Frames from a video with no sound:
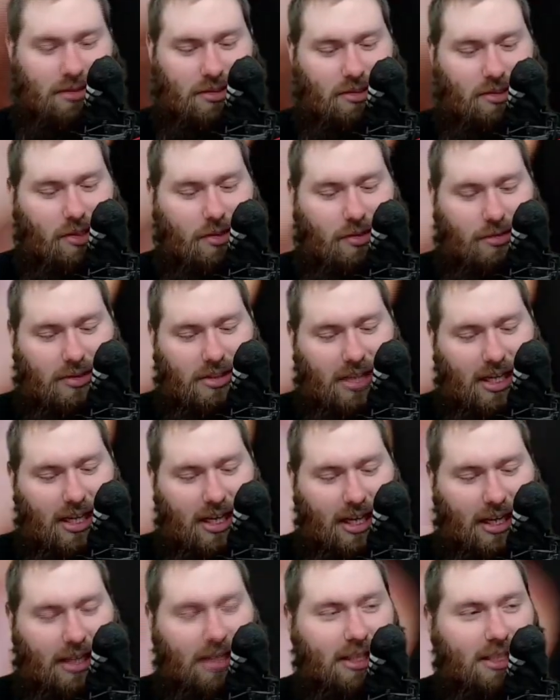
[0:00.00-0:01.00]
So
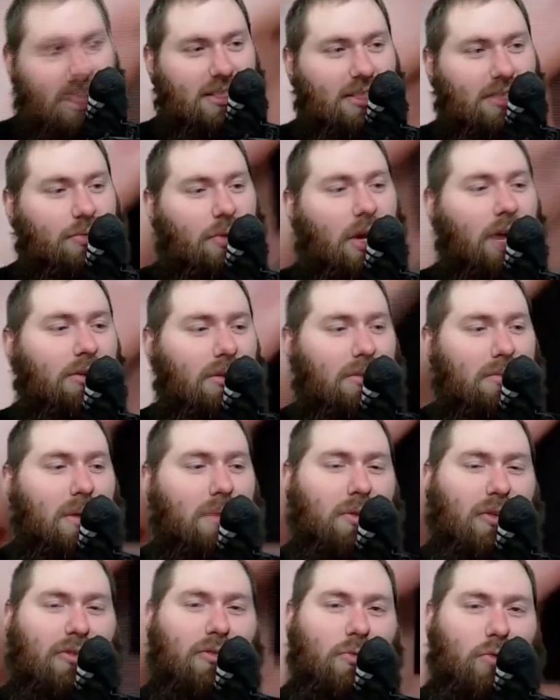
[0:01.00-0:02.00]
this is what I
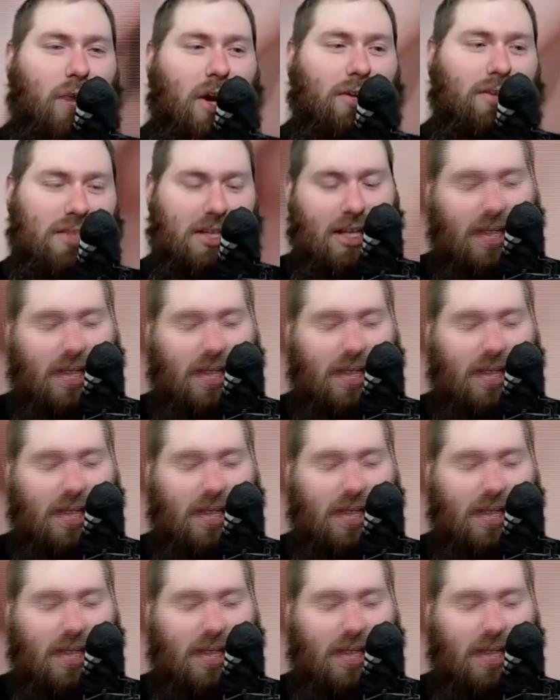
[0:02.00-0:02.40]
remember from when I was a